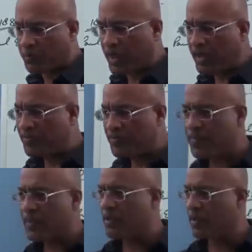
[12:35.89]
per
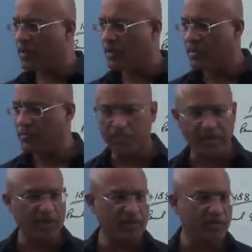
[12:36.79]

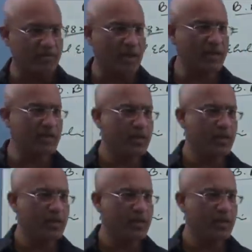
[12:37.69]
minute, right?